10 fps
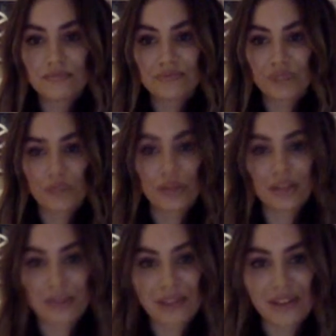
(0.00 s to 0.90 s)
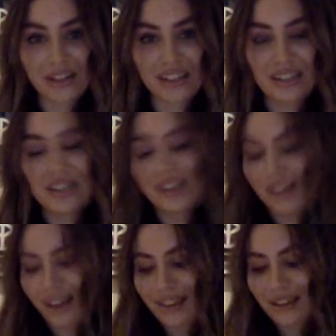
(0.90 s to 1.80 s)
We're gonna write a smash, guys.
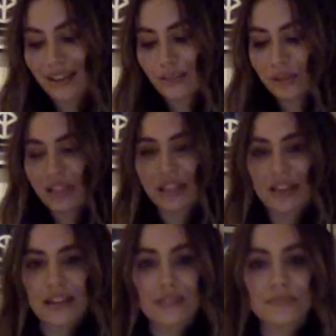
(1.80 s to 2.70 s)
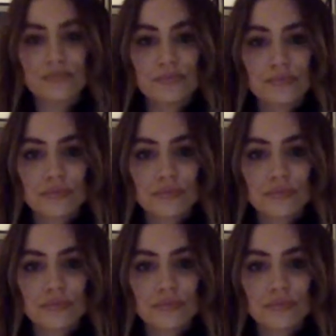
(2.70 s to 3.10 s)
I think it's building um,